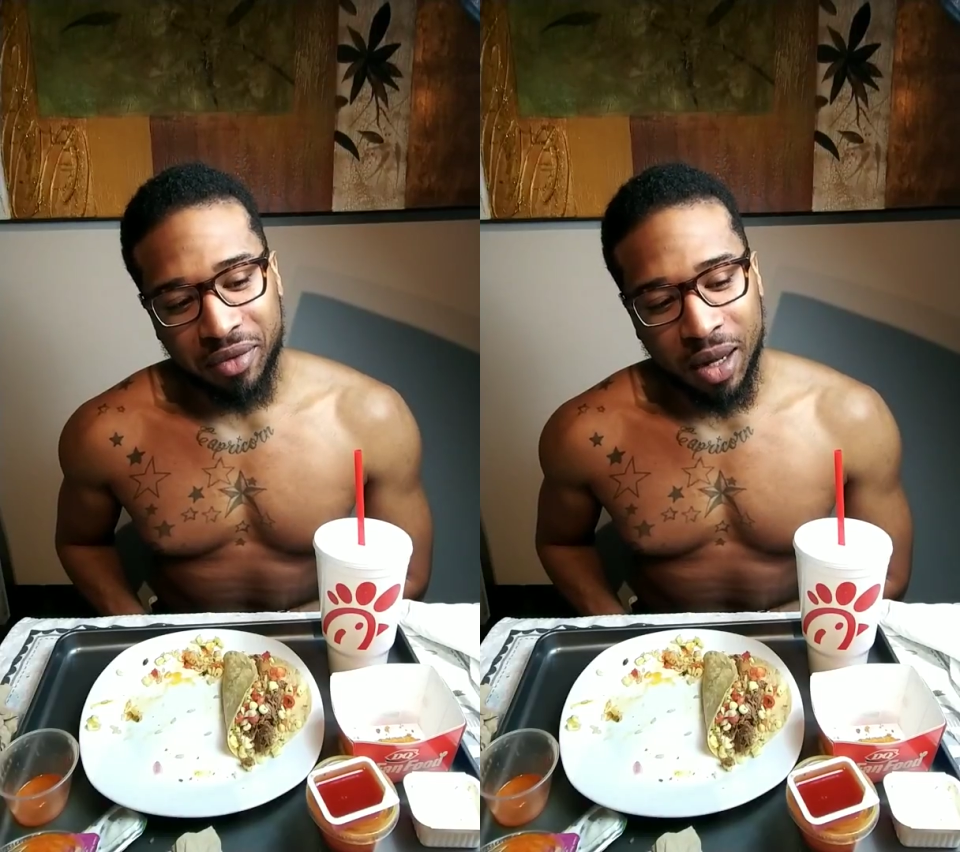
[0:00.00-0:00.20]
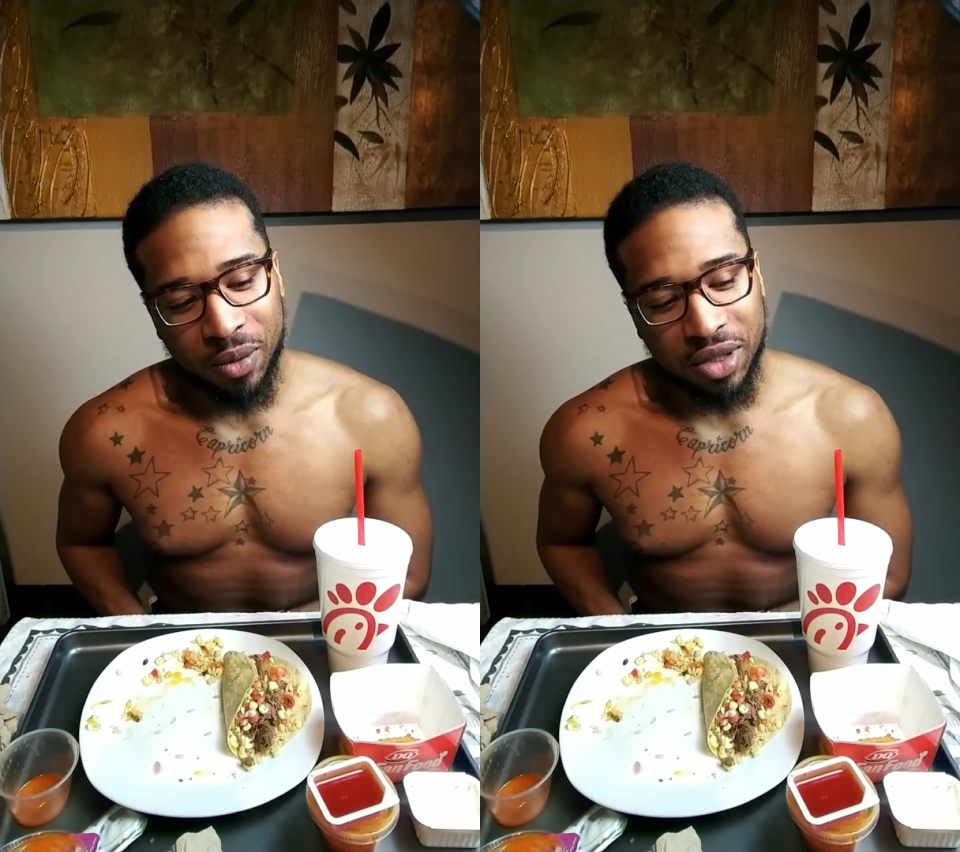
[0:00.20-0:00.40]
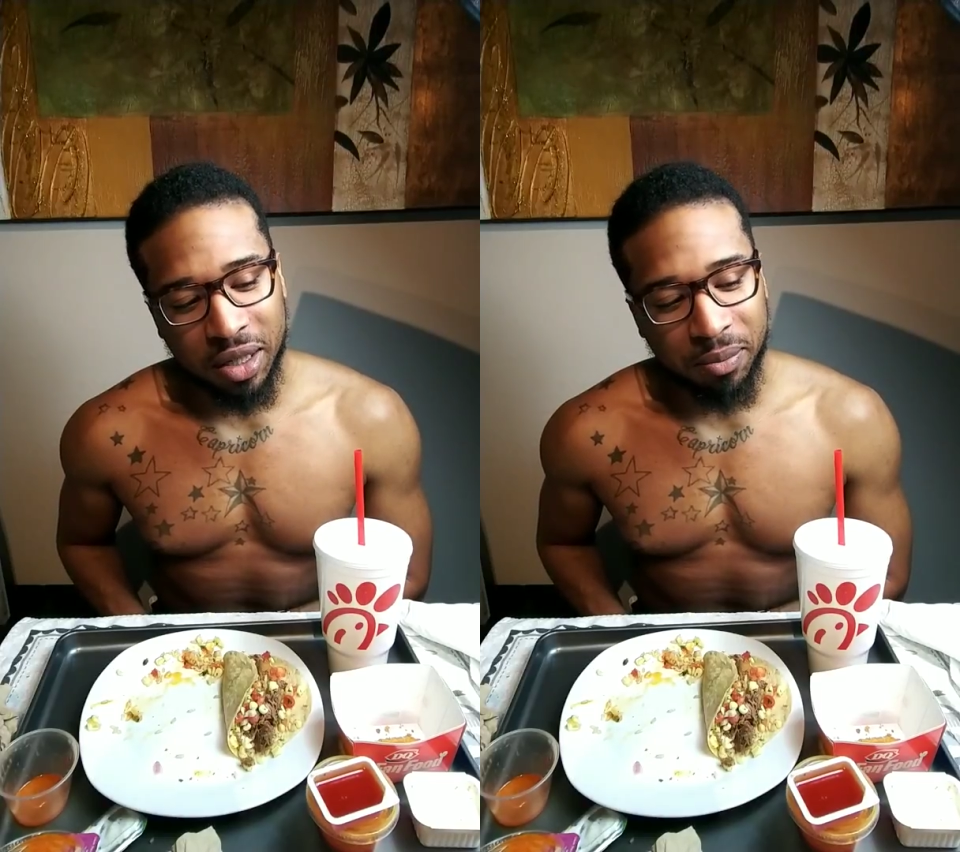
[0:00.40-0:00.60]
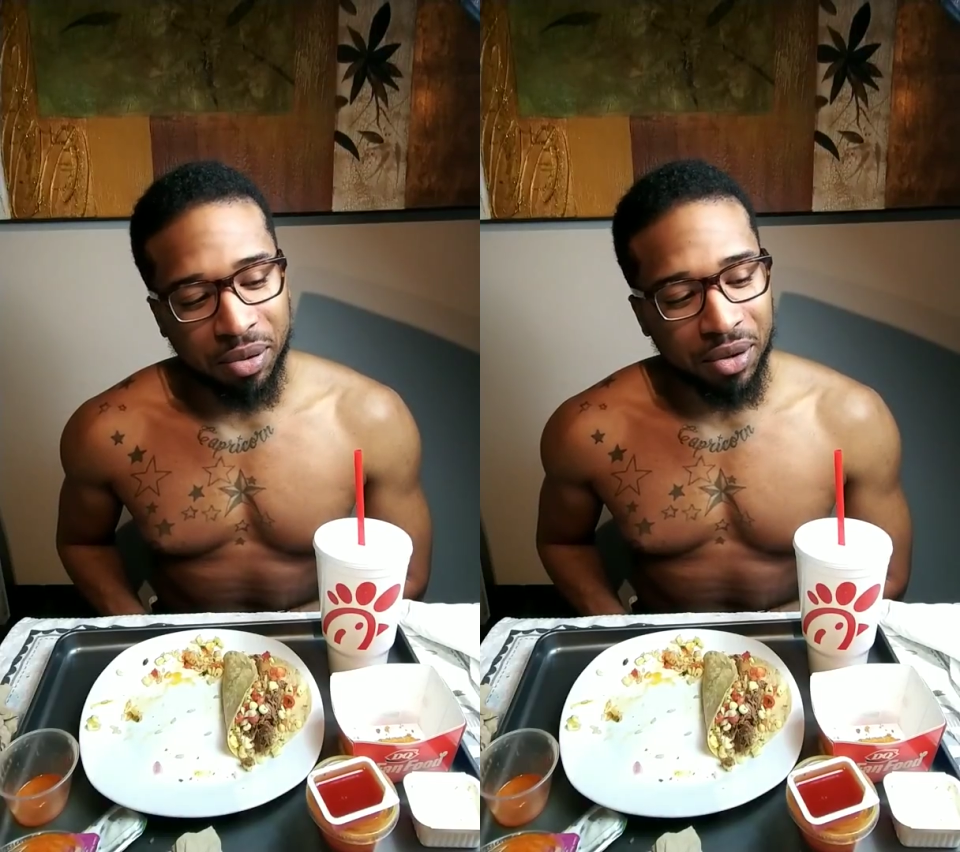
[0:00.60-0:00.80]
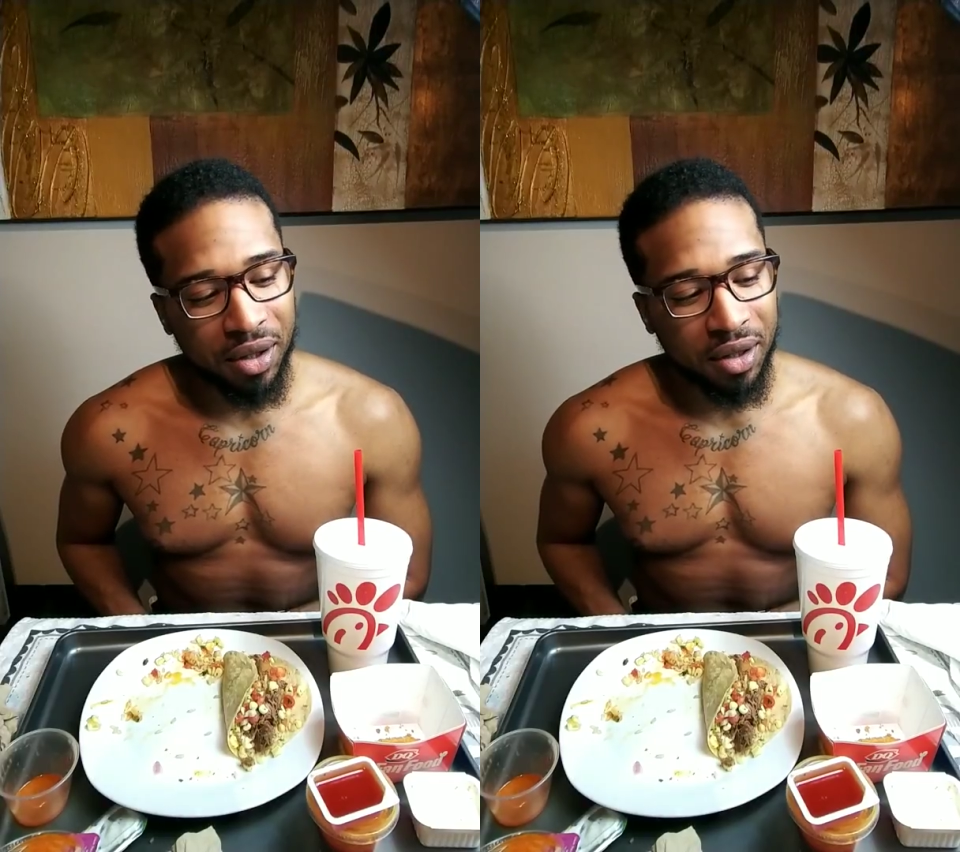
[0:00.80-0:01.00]
I wish I could
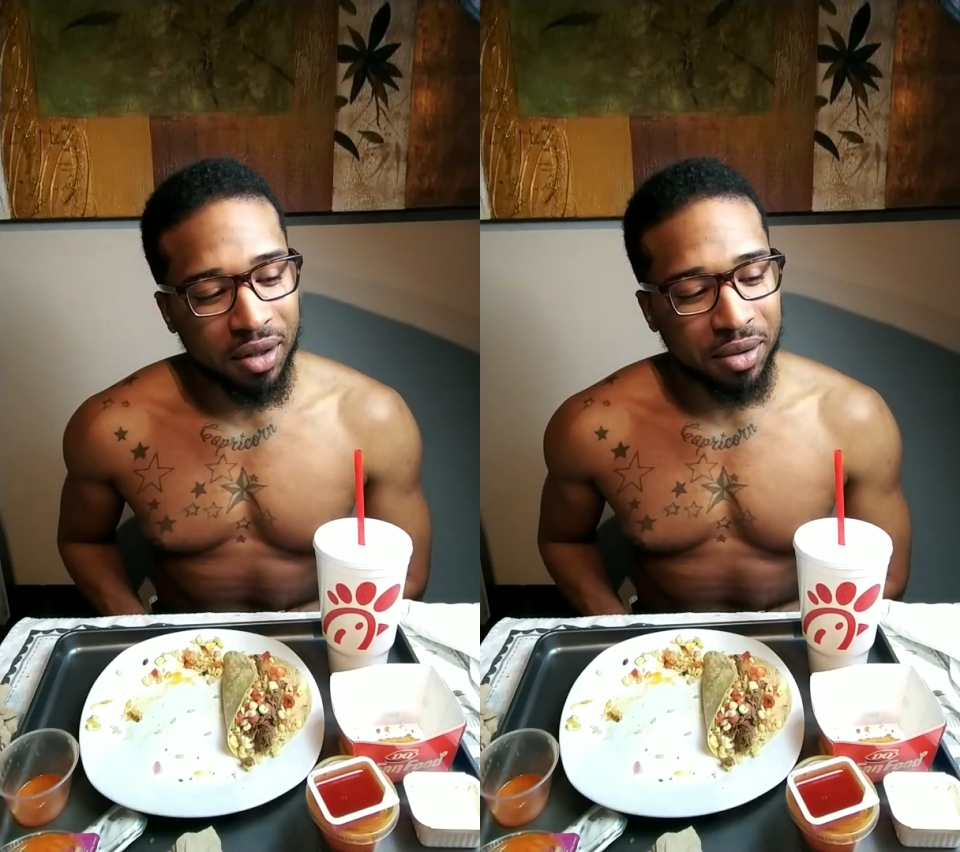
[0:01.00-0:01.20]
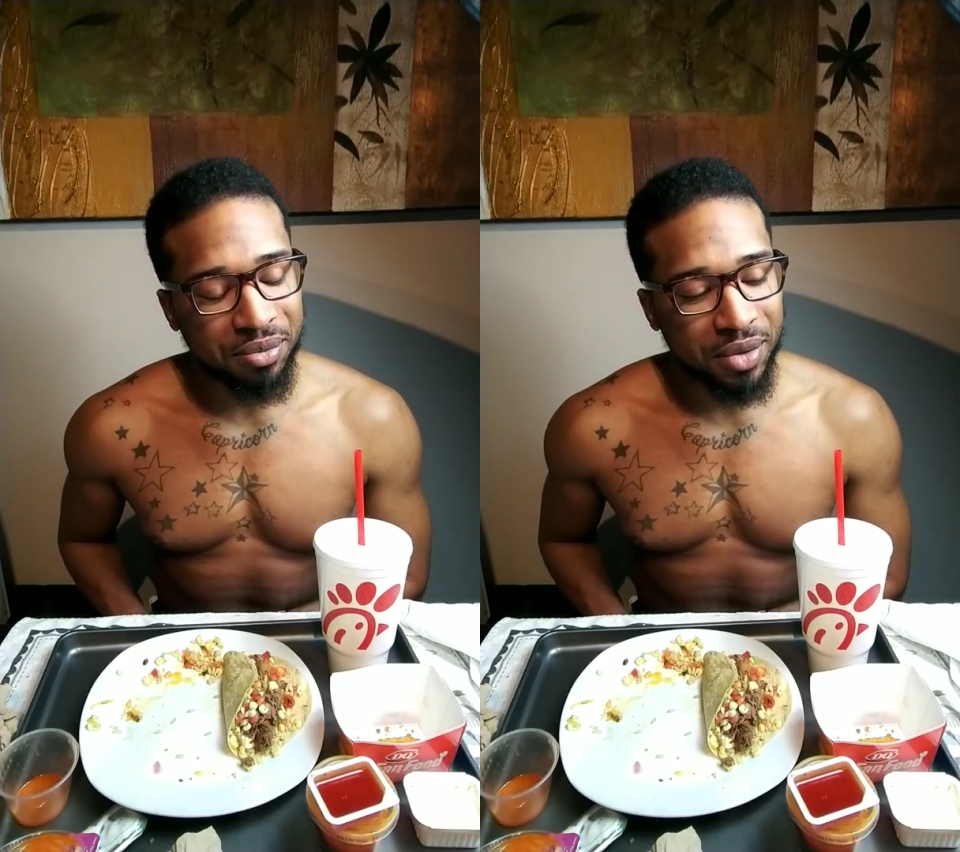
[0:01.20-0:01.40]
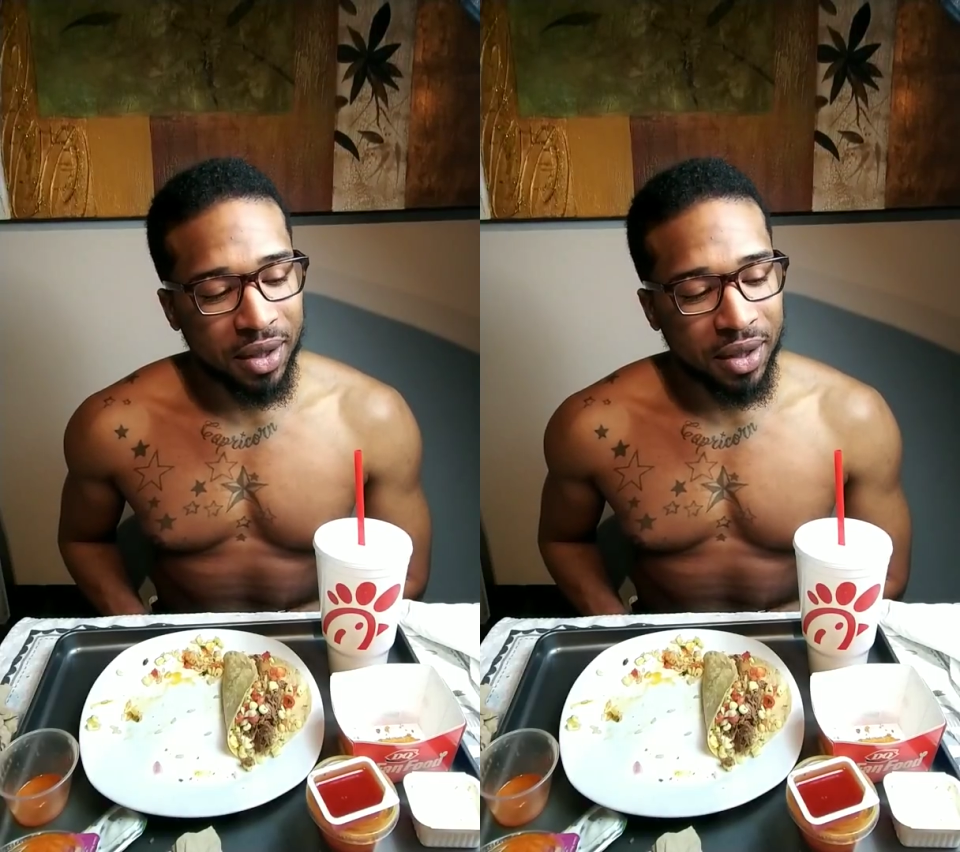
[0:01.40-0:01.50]
pull it up.